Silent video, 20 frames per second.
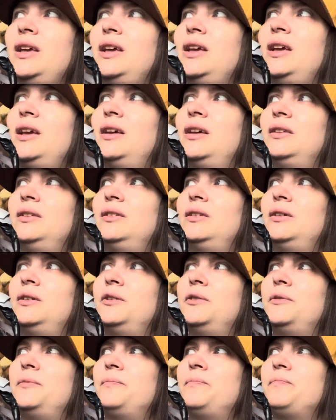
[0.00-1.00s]
And
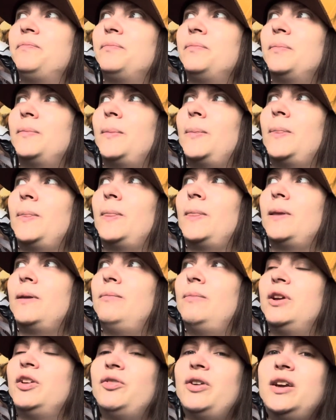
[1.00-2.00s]

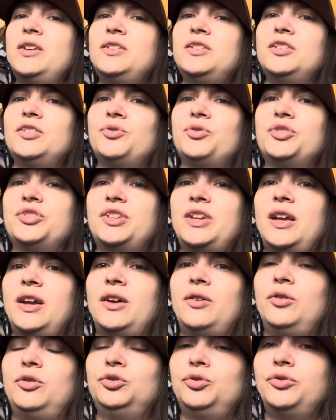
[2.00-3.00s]
my Crisis Core Zack
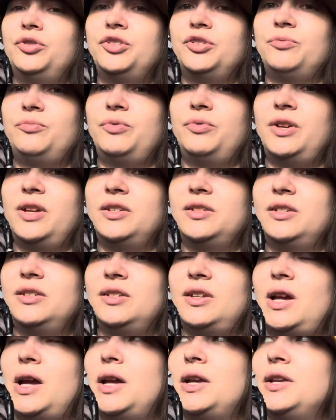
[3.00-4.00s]
also doesn't
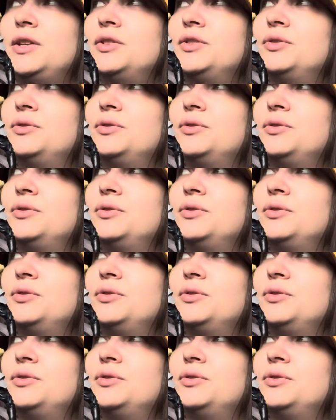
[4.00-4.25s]
plasticize.